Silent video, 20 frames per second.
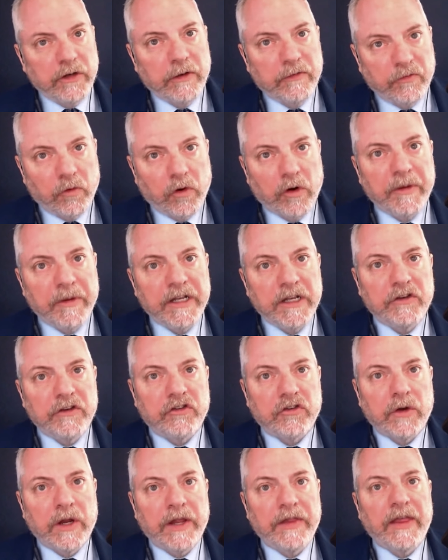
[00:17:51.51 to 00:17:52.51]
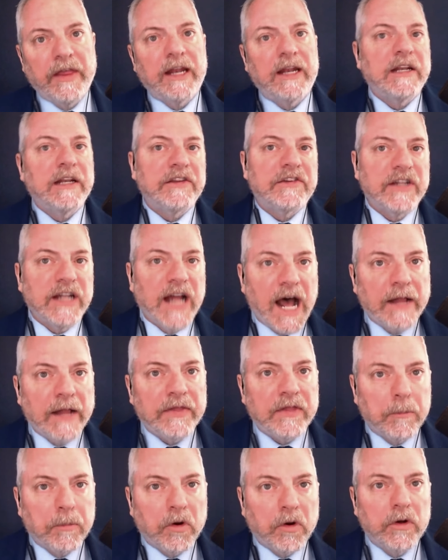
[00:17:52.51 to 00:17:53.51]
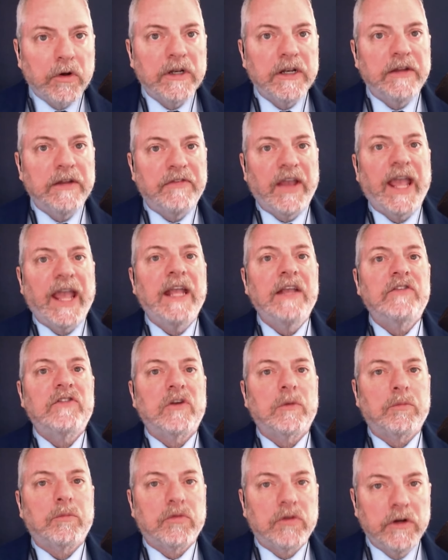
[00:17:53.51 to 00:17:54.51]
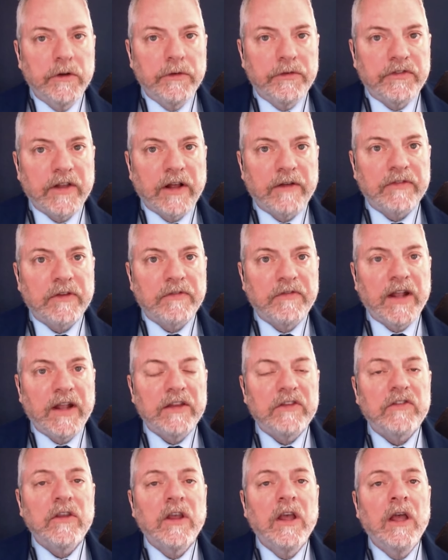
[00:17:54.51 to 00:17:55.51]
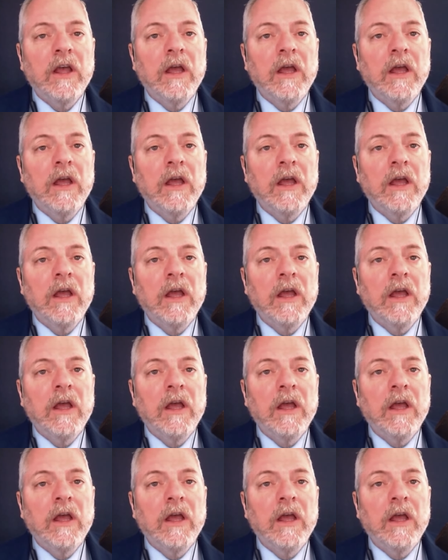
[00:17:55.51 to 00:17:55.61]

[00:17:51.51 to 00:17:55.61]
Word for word: informing the jury that it is not the burden of Hayes to prove self defense,